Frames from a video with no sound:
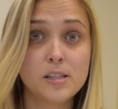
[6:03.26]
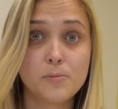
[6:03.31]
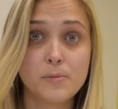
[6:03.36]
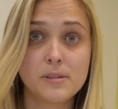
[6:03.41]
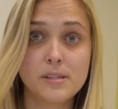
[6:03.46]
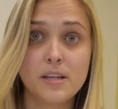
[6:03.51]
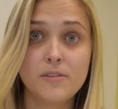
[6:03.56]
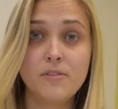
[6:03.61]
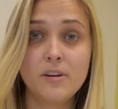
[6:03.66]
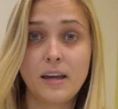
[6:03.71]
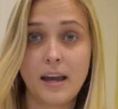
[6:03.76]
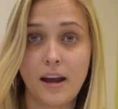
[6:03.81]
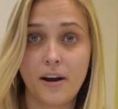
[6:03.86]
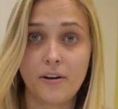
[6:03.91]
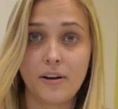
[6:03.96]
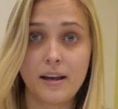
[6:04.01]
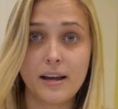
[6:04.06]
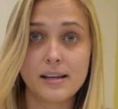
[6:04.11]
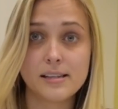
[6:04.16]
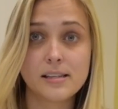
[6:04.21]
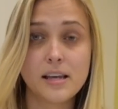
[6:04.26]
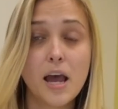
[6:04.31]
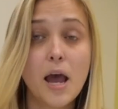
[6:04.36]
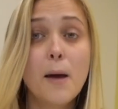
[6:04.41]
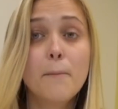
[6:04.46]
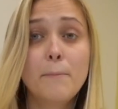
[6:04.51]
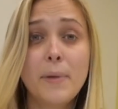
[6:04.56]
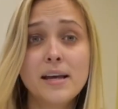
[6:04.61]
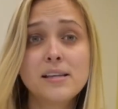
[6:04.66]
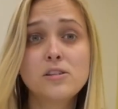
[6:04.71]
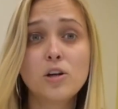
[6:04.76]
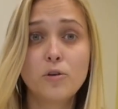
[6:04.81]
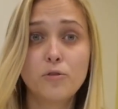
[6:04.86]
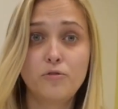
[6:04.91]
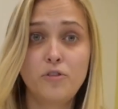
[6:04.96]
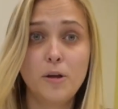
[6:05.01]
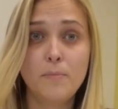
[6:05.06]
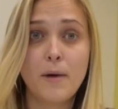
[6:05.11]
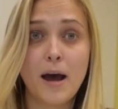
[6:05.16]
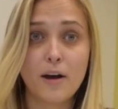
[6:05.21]
specific areas based on
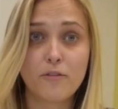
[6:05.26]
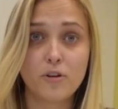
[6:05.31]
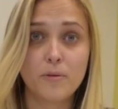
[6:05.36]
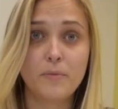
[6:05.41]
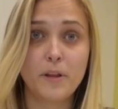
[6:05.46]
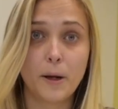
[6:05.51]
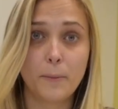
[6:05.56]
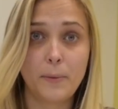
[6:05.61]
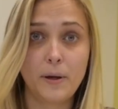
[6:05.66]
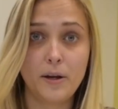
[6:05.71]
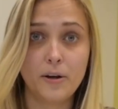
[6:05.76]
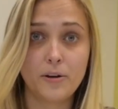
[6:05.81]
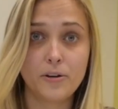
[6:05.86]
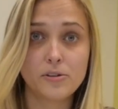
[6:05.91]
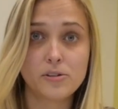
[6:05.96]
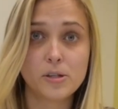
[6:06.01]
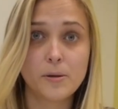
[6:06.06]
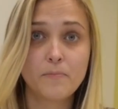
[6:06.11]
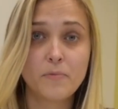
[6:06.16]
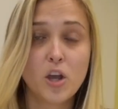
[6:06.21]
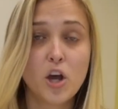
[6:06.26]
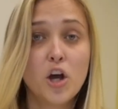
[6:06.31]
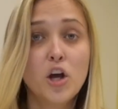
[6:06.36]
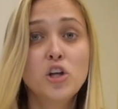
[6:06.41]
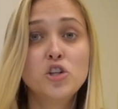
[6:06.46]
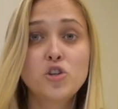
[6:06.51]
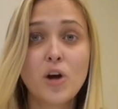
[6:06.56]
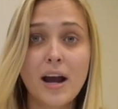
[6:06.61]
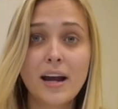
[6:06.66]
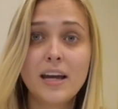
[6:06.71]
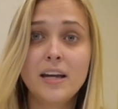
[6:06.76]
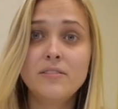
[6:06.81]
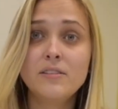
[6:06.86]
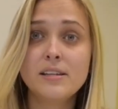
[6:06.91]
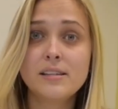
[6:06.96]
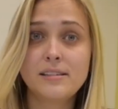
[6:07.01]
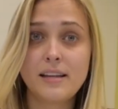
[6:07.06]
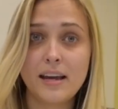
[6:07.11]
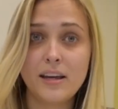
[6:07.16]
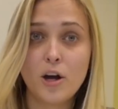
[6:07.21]
feedback from their peers. Tracking
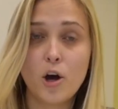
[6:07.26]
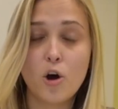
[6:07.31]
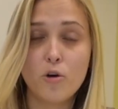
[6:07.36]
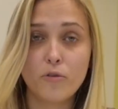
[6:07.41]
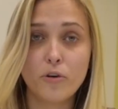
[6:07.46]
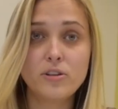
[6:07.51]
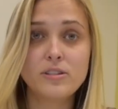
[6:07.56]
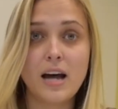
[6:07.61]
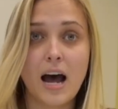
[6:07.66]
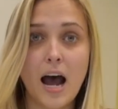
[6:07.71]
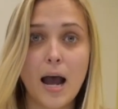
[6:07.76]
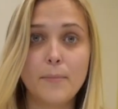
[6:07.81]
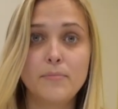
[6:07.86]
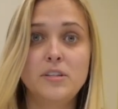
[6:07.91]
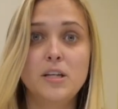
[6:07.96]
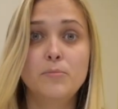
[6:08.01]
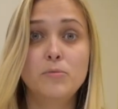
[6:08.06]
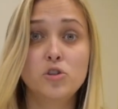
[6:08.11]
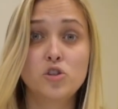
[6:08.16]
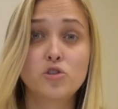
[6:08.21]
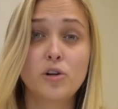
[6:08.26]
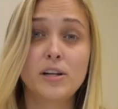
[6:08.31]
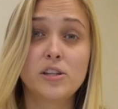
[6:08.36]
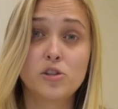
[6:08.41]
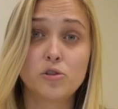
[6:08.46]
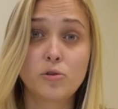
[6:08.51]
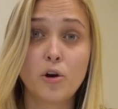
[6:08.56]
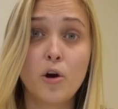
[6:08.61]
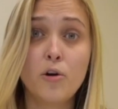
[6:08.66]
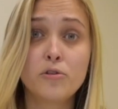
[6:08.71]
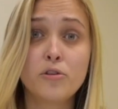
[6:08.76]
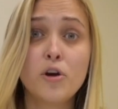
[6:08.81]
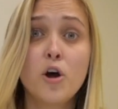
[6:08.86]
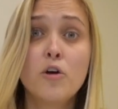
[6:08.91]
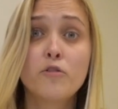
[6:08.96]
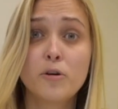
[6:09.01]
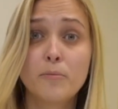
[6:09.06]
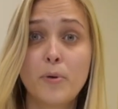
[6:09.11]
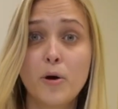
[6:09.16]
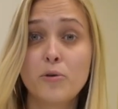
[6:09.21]
this data over time demonstrates
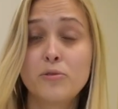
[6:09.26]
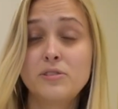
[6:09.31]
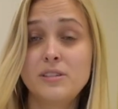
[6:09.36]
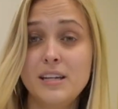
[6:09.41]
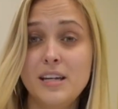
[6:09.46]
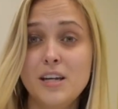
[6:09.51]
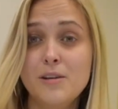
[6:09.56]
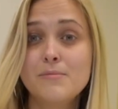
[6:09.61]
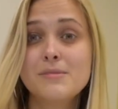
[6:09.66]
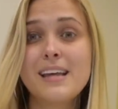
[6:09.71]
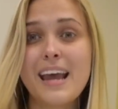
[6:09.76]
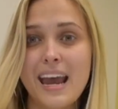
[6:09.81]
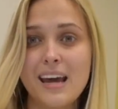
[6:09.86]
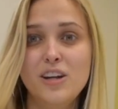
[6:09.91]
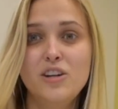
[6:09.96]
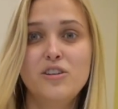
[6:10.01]
growth for both teams and